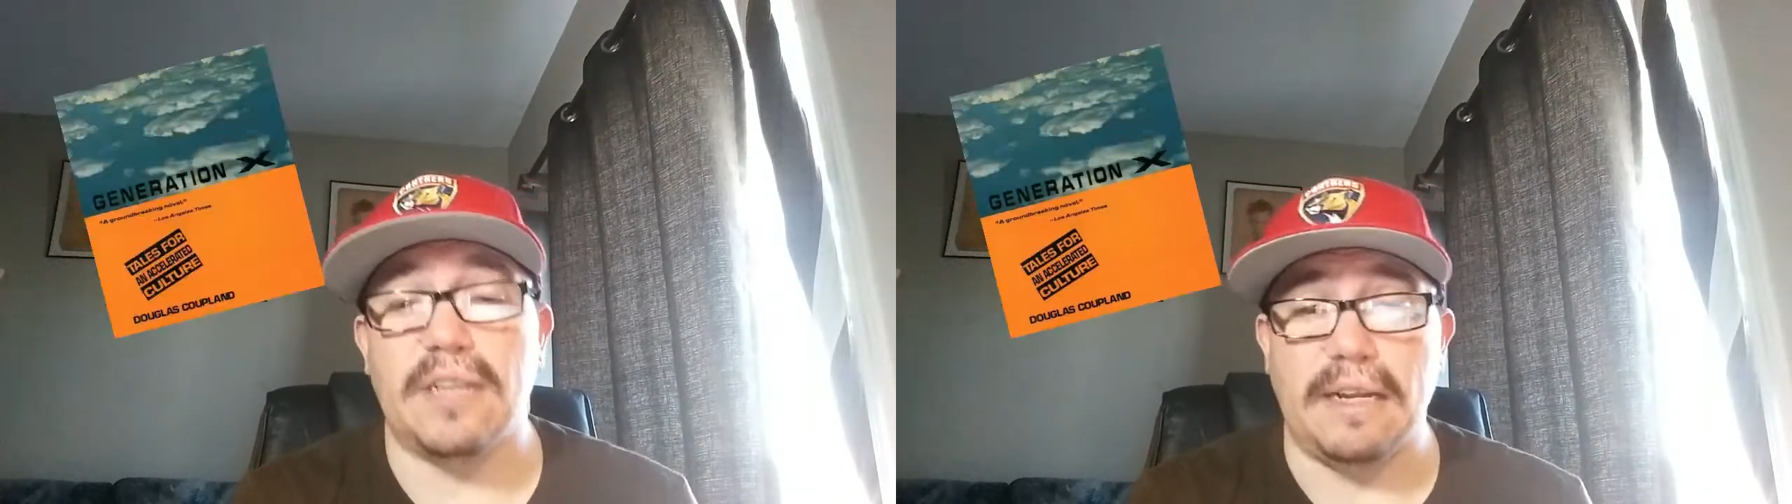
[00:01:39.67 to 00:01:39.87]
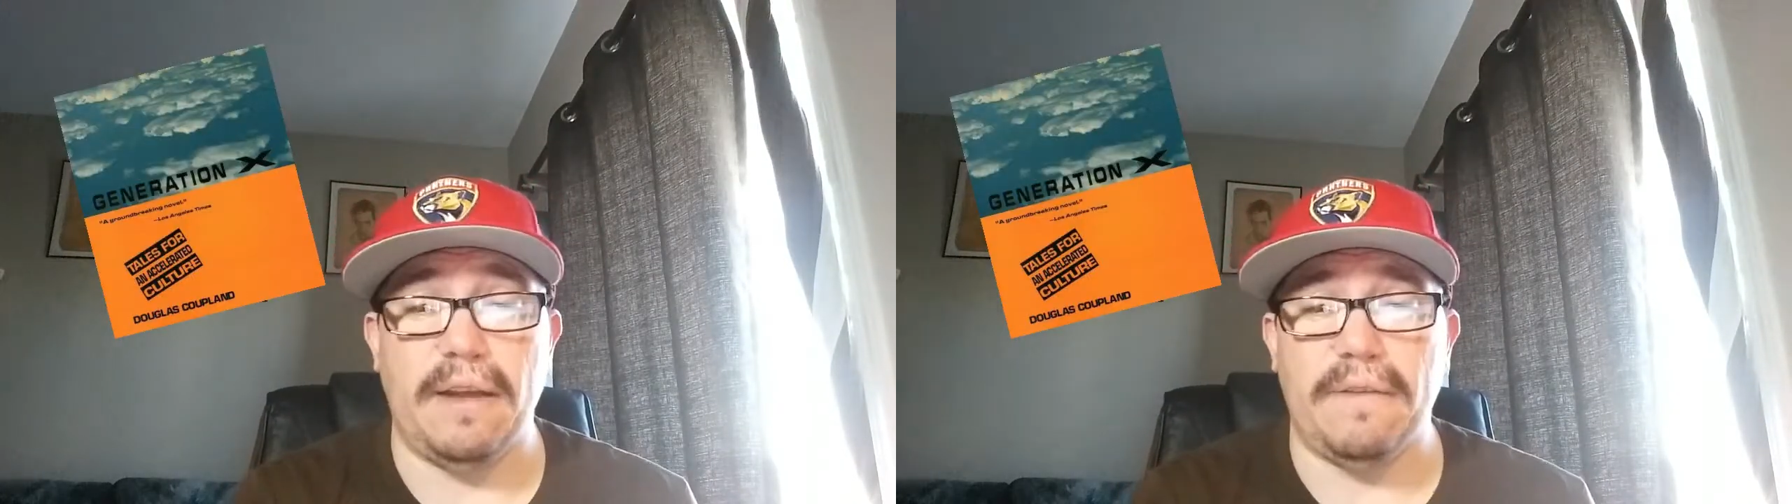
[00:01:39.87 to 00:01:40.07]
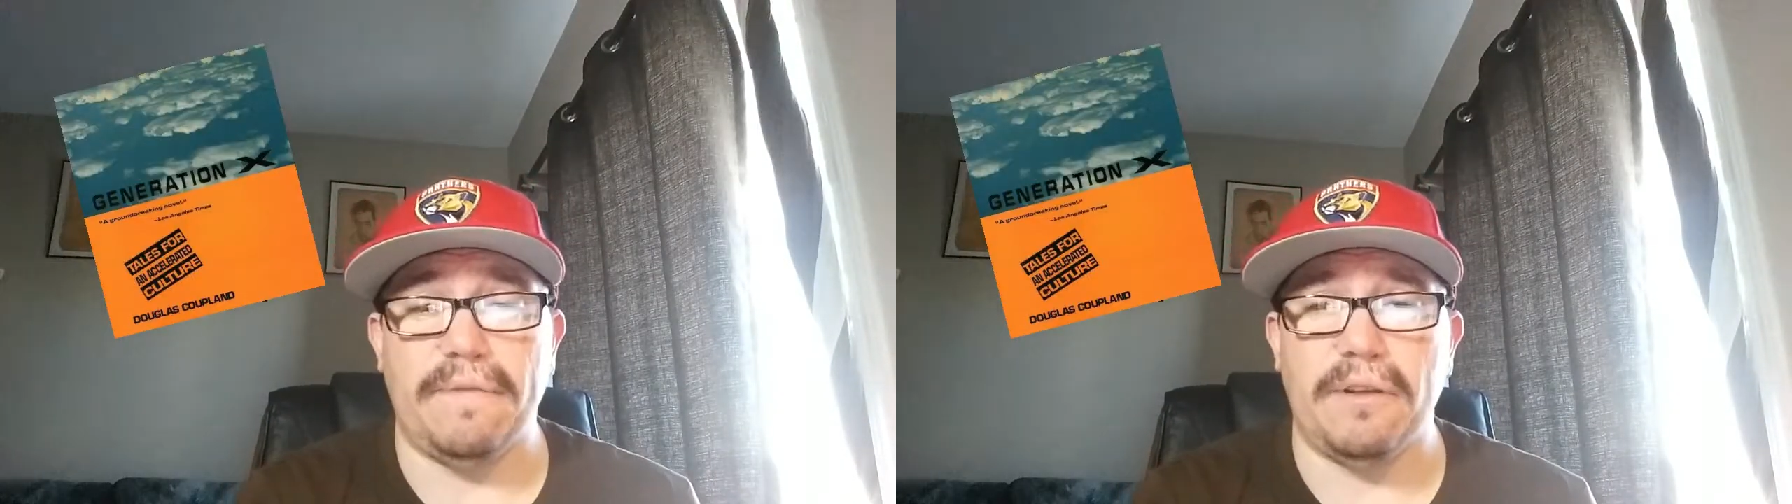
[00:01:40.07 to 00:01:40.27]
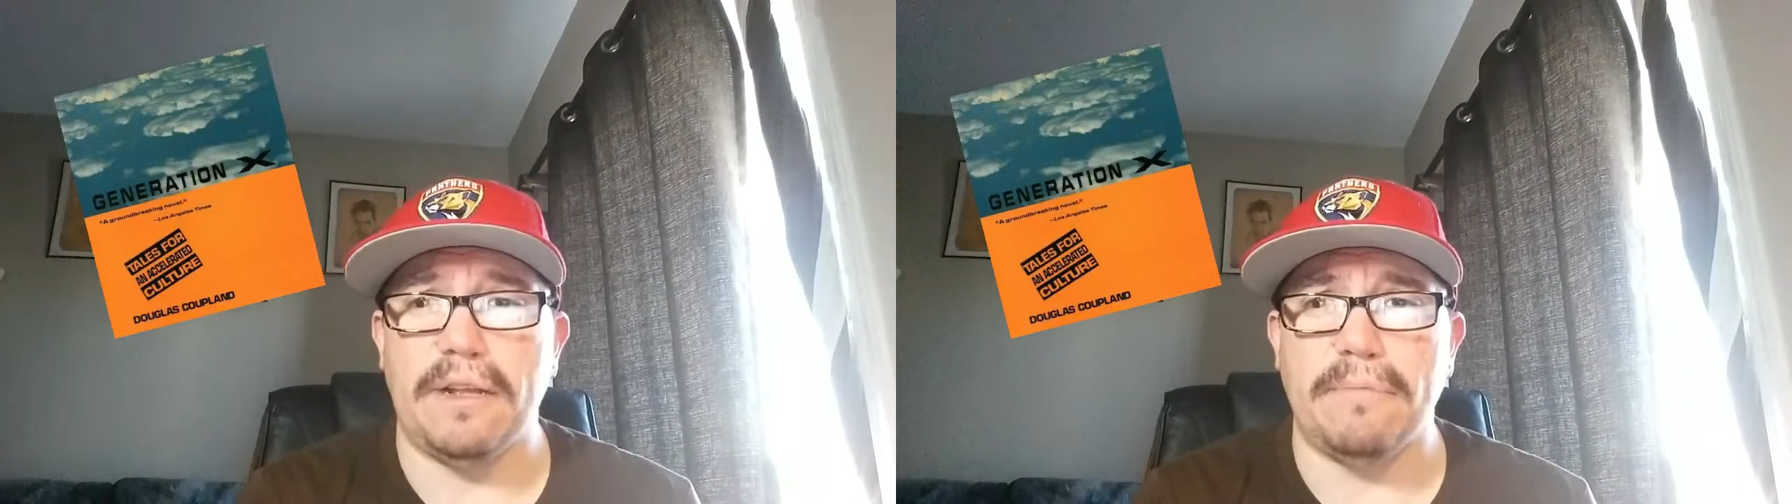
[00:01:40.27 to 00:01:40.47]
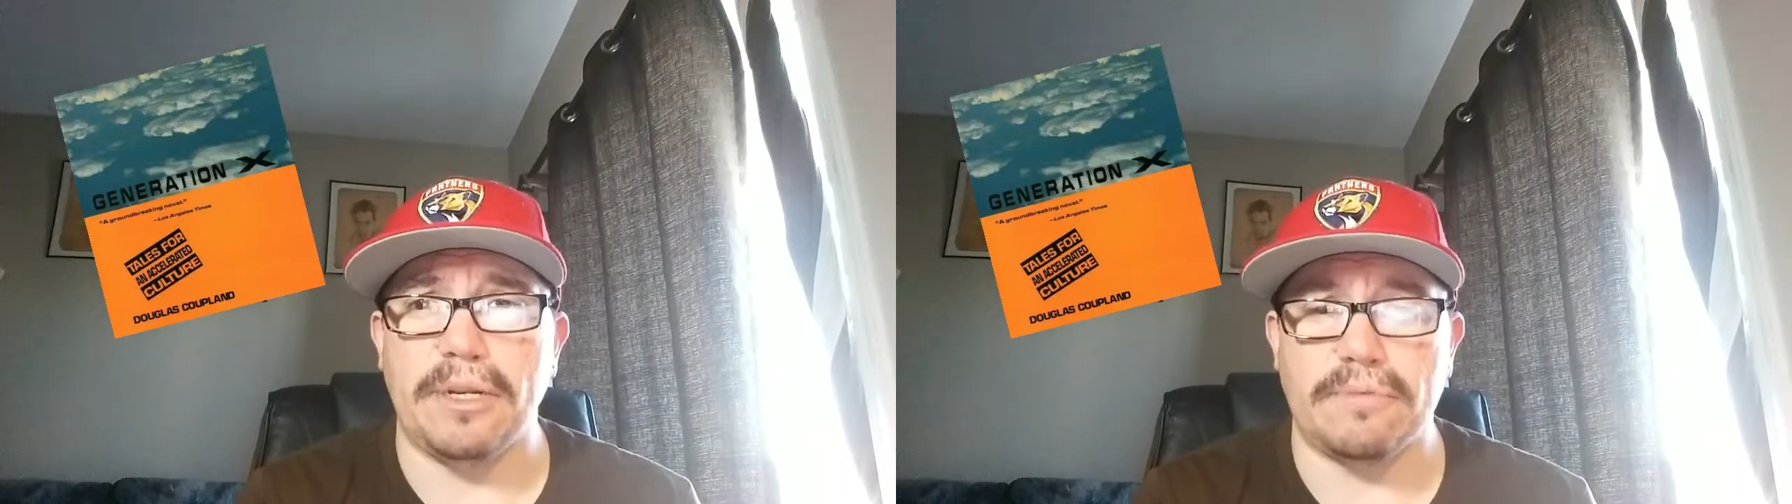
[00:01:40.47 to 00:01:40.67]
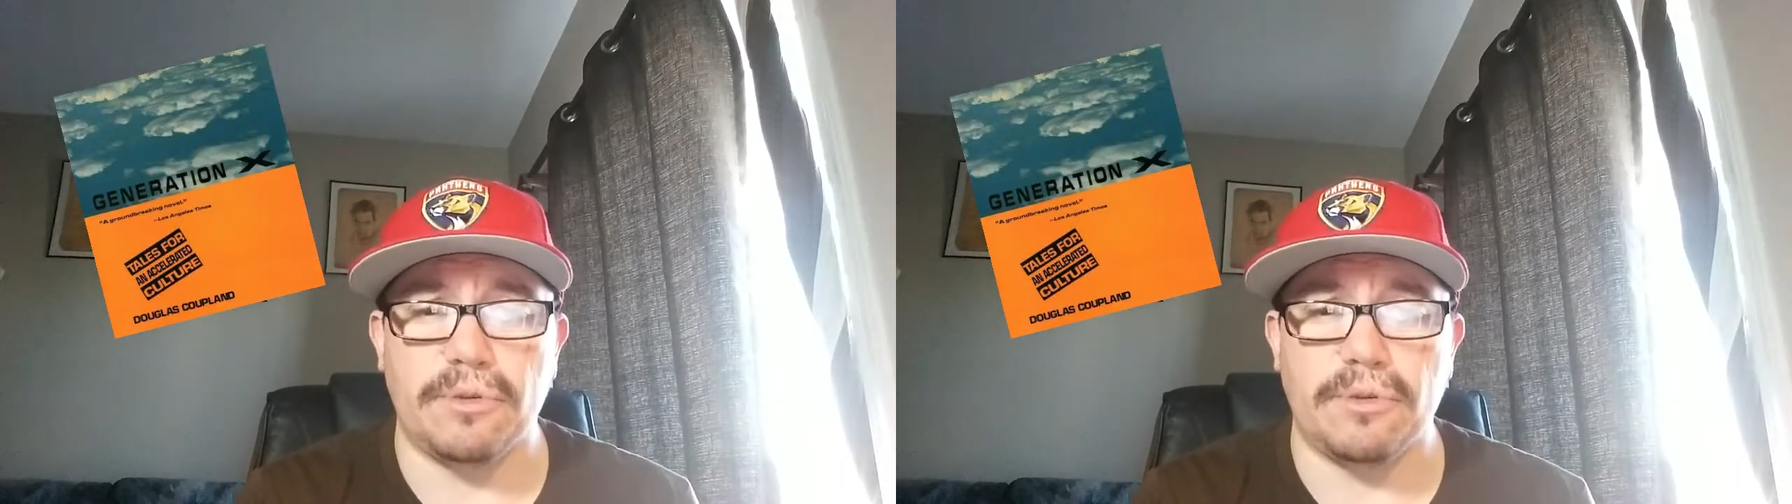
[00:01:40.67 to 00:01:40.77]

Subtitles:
I feel I'm much